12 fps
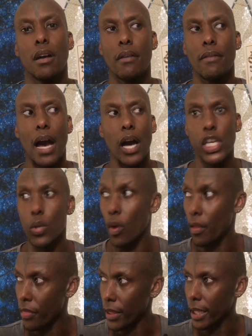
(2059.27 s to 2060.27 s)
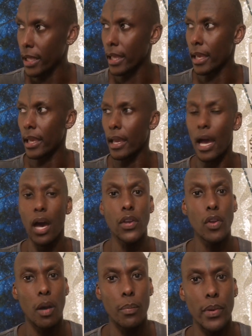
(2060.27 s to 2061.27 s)
of how you are thinking, how
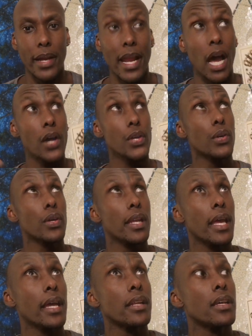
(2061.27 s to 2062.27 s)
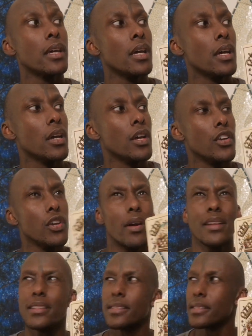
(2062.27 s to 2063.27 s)
you operate, how you connect,
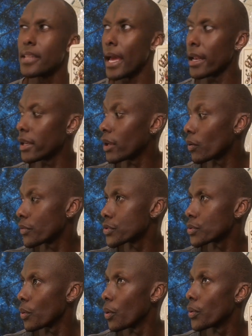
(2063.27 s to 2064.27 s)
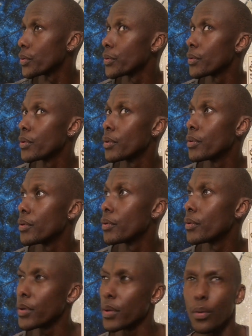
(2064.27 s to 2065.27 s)
your understanding with source,
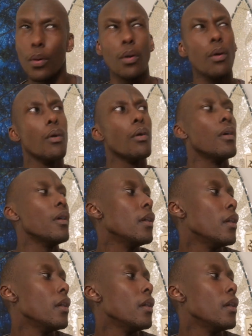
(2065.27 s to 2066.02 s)
your